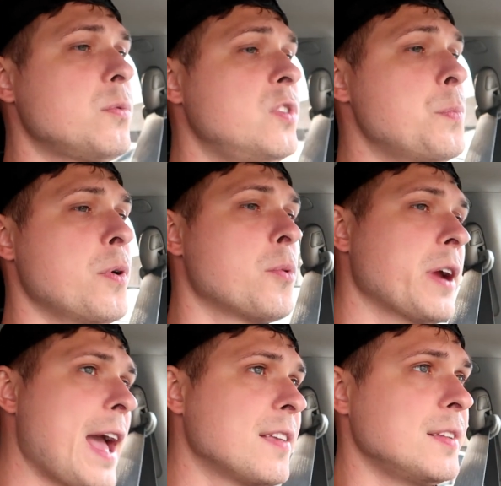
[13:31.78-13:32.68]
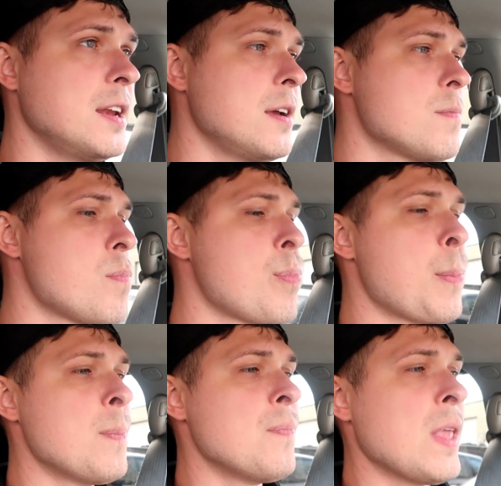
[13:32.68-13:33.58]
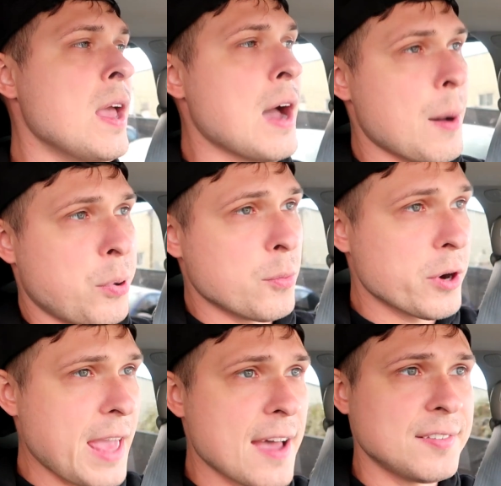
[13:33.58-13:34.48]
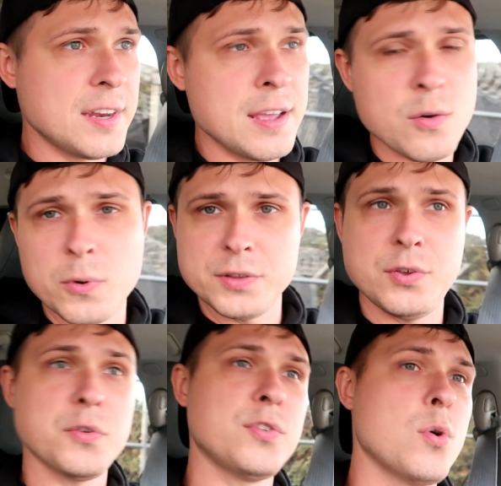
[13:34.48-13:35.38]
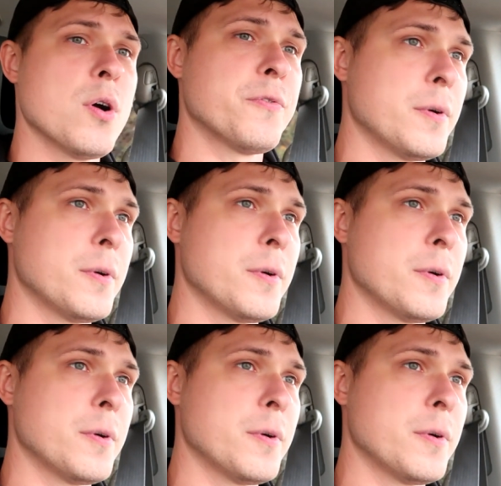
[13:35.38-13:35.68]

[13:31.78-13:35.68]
to put more gas in it. I put more gas in it, went to a store.